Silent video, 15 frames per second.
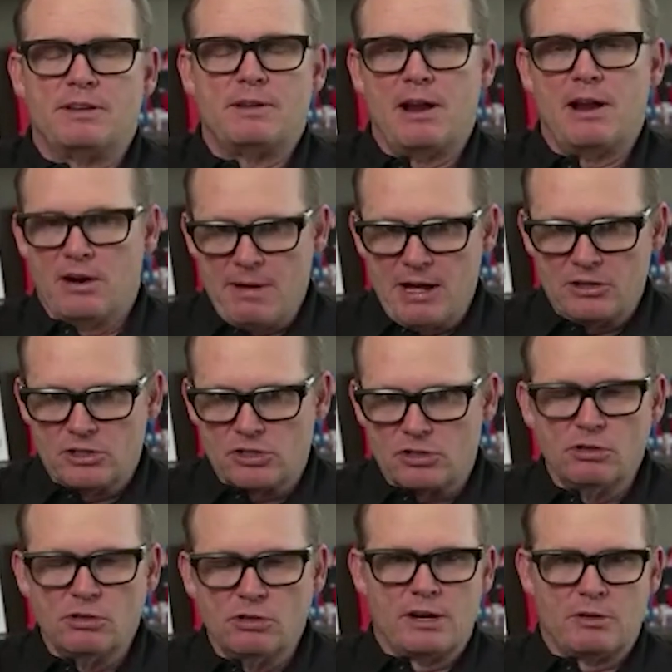cared about in
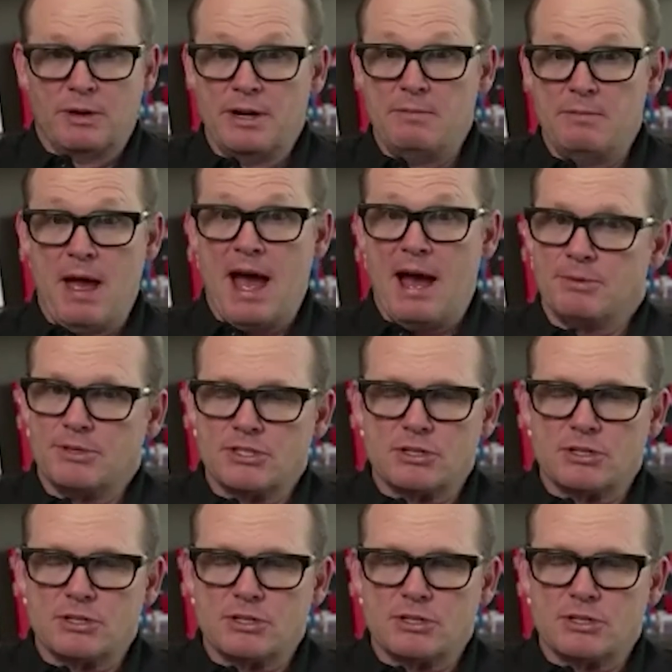school, like read maps